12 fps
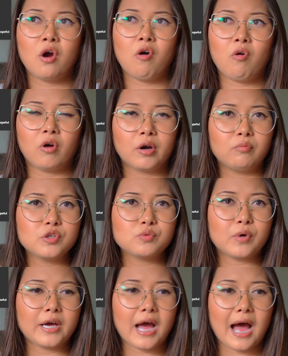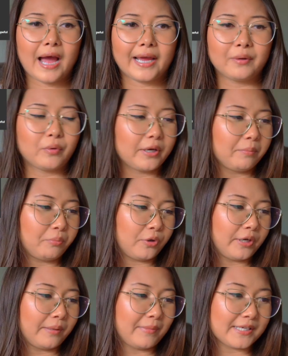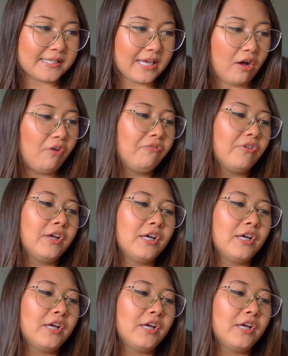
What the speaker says: or it was what I went and put in myself.